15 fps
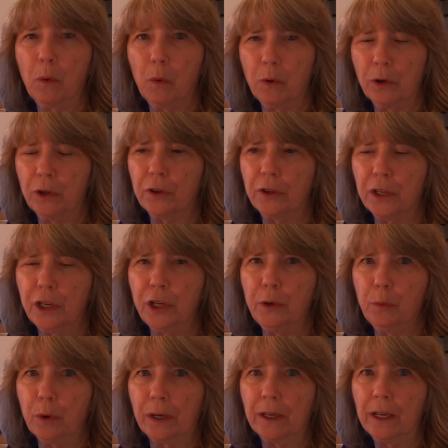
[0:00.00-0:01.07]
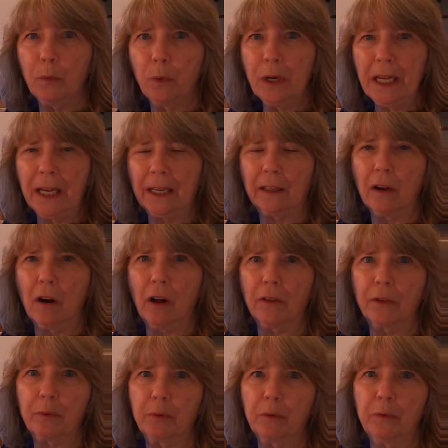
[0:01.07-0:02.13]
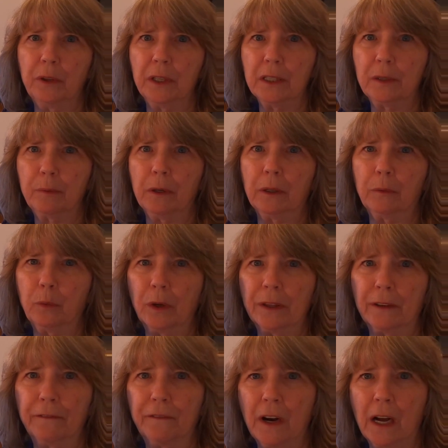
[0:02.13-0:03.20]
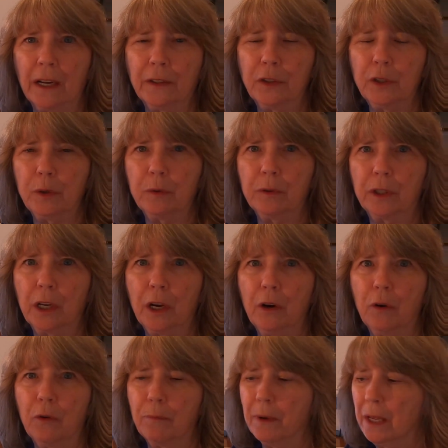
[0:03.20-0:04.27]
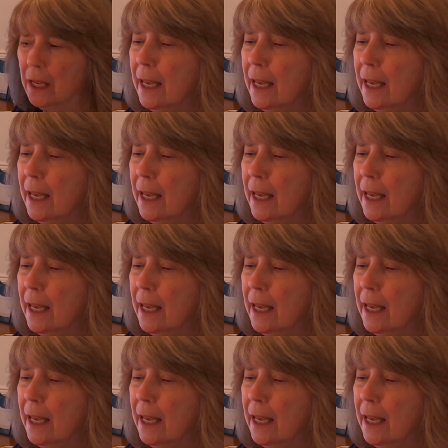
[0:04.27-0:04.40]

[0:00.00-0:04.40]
order the new one, but we had gone through this one with a fine-tooth comb.